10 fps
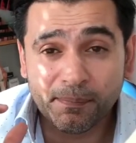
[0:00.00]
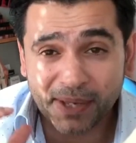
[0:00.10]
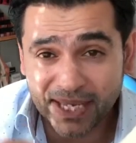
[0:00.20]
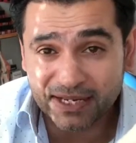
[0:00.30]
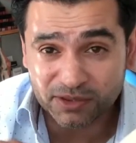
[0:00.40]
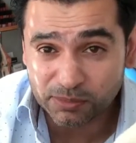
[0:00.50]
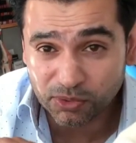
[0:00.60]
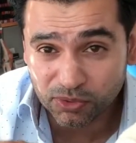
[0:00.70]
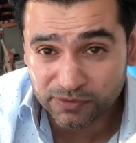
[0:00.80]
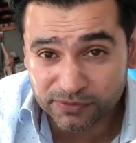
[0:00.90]
pain in the
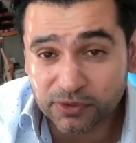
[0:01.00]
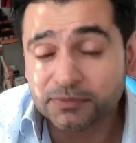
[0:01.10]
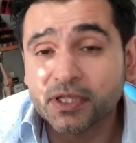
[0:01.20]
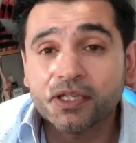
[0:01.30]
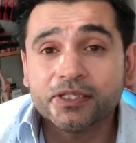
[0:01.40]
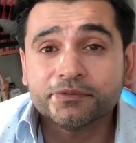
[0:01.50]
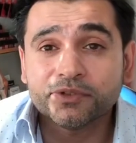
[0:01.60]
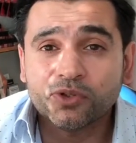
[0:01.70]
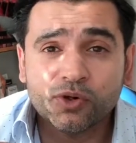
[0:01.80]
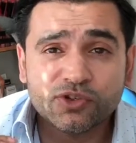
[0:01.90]
ball of the foot.
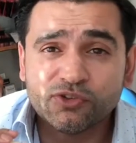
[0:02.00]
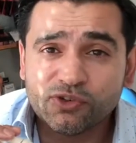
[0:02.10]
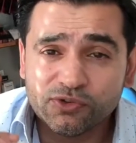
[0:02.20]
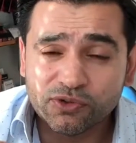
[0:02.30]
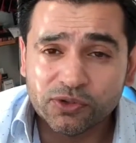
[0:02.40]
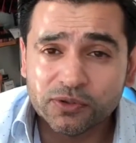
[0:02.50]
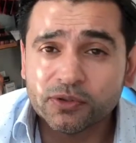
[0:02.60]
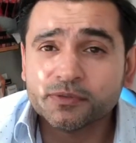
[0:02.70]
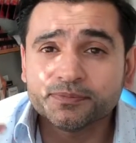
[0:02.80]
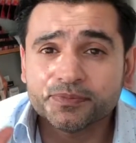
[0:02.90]
Don't just use
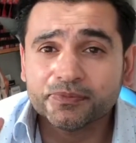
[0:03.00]
Google